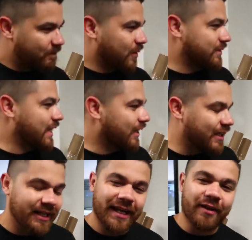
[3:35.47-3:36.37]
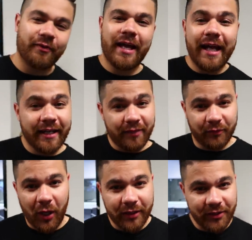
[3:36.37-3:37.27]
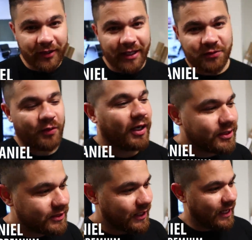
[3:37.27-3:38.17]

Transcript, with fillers: On Saturday, Hefe edited the vlog that you guys watched.